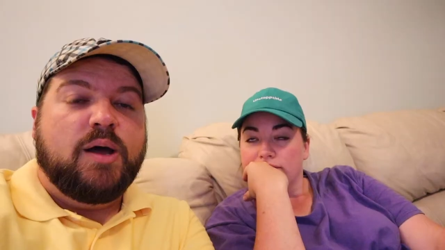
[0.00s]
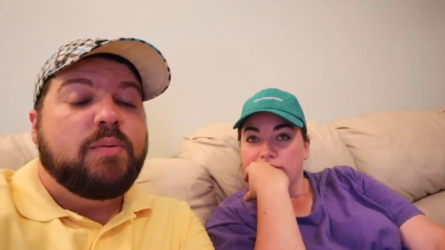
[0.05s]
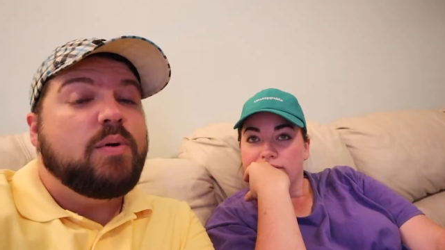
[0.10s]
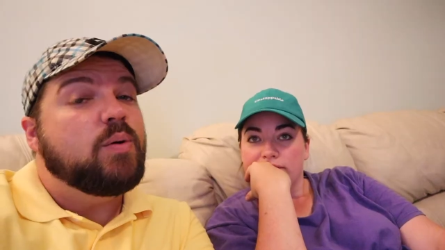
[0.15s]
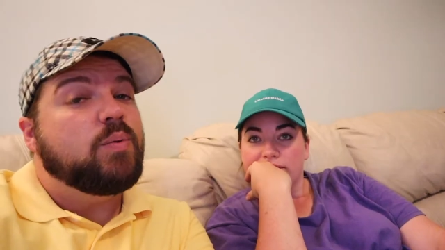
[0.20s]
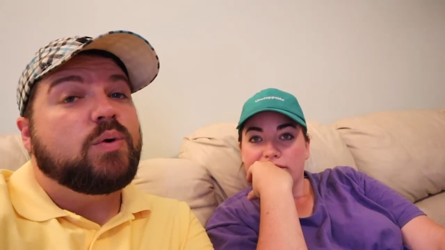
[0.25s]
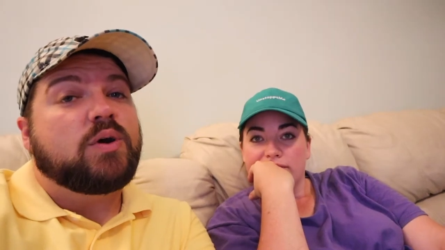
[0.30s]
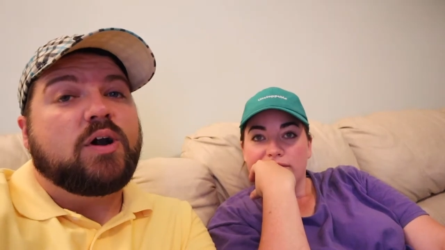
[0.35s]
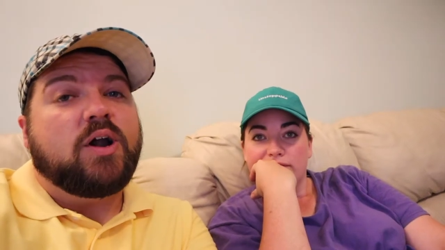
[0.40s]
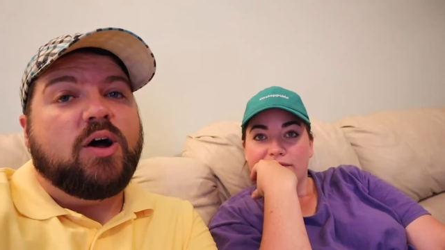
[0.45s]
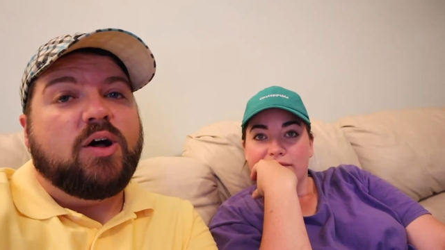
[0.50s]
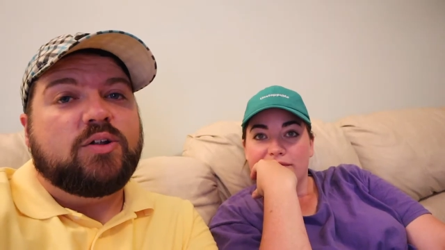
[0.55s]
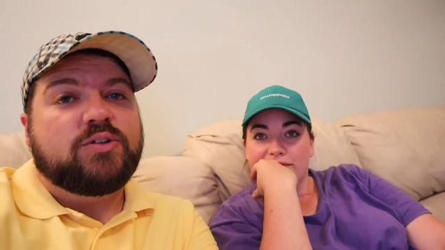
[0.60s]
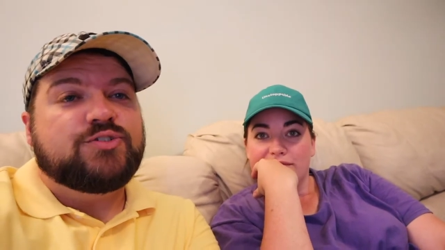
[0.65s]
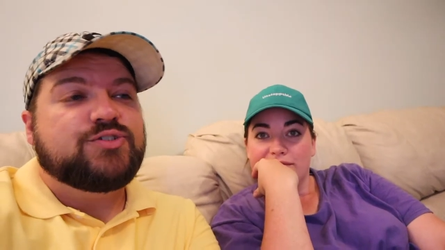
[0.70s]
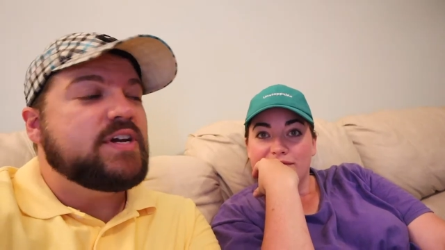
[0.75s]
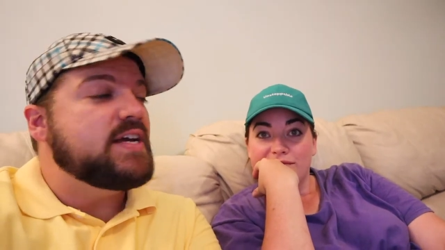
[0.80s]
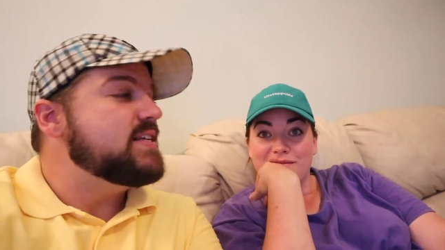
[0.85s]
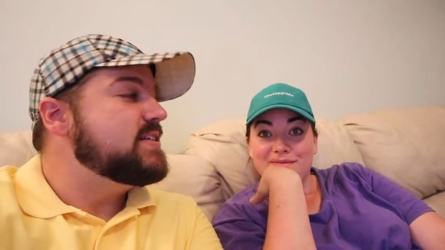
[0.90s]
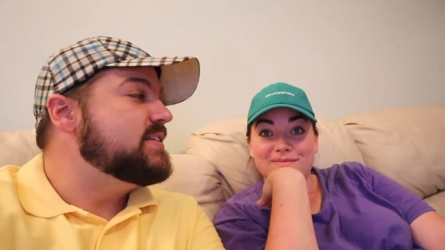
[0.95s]
Speaker 1: But we're all
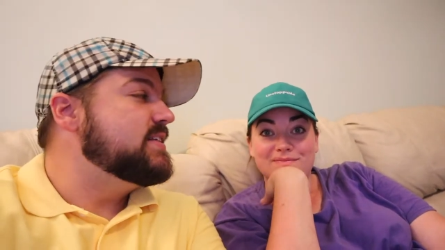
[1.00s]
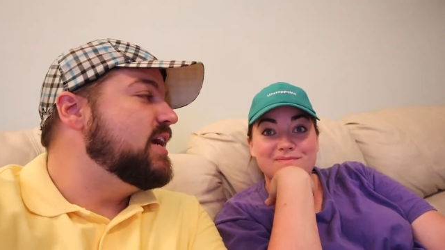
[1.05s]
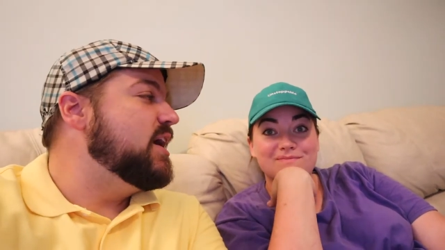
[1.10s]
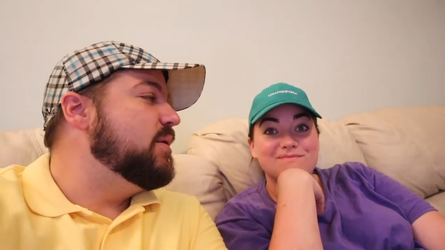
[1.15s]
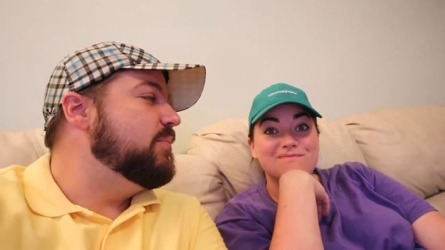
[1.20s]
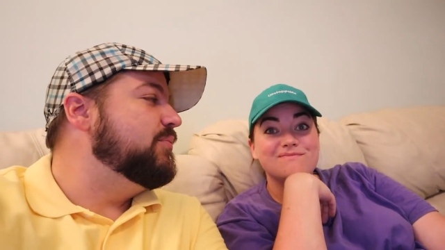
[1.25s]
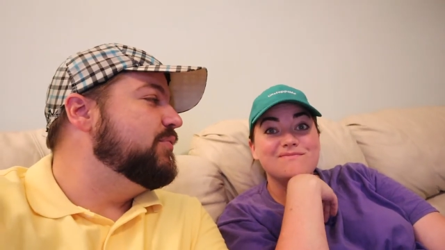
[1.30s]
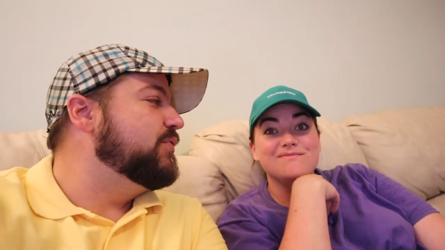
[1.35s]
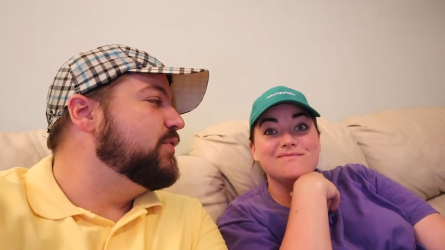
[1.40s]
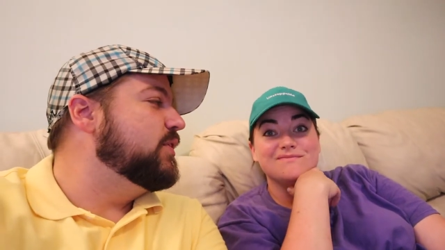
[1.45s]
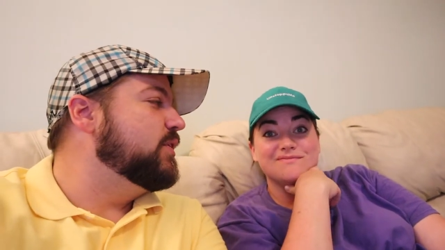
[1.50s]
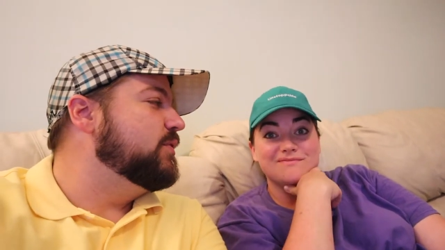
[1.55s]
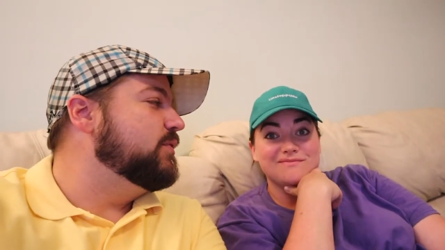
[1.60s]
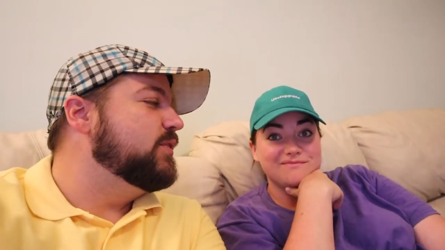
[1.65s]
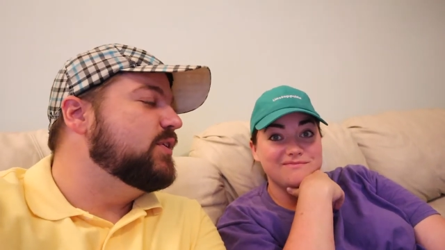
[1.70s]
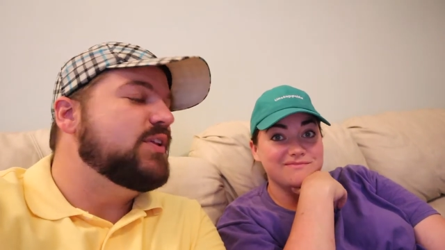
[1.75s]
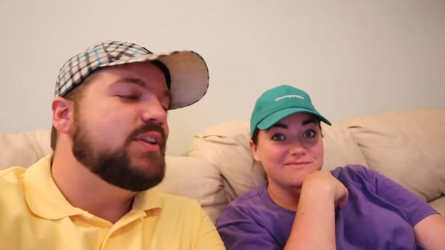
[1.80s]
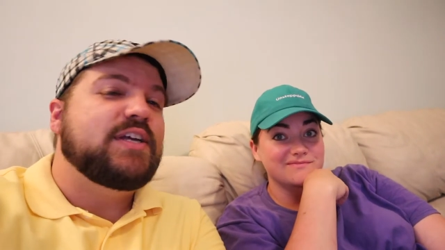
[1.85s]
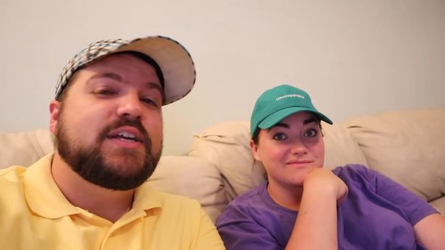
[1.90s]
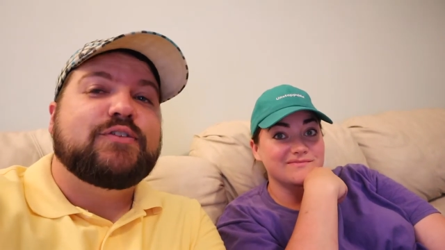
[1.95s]
dressed up for a
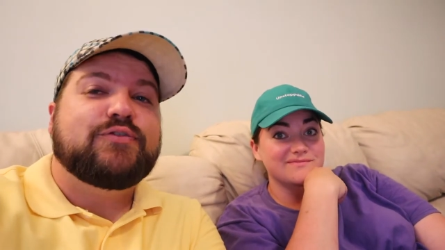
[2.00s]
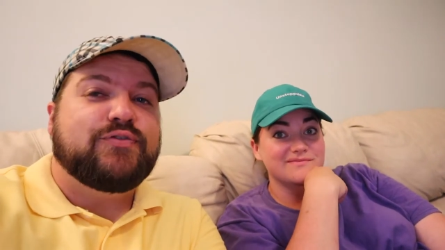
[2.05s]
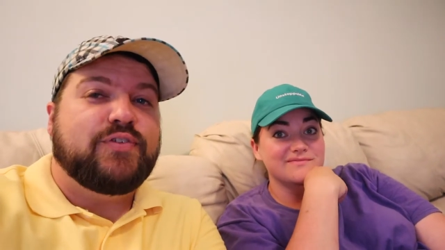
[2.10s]
really